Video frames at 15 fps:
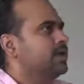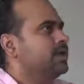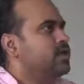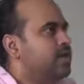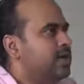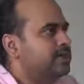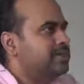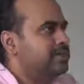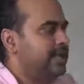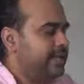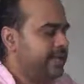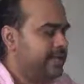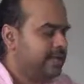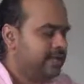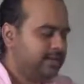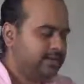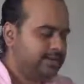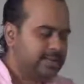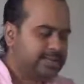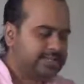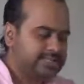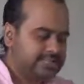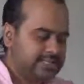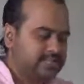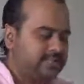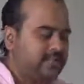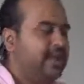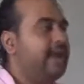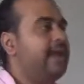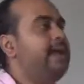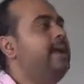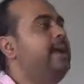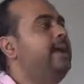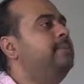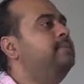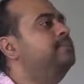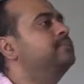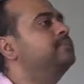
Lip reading: You are saying that this is where I am.